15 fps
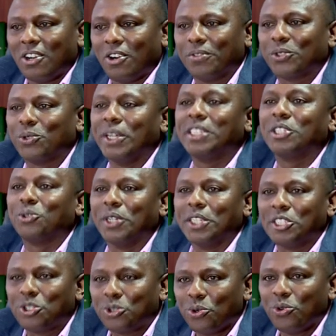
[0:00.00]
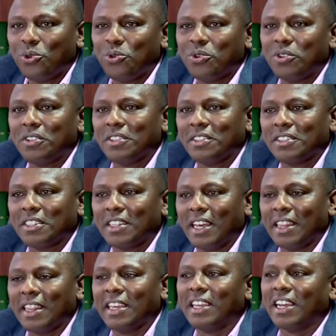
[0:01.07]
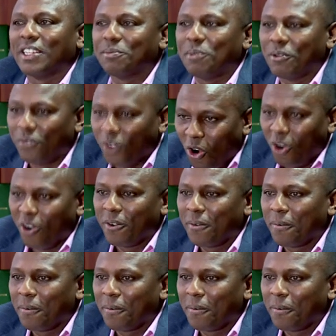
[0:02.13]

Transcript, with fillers: of 2022 and the years before,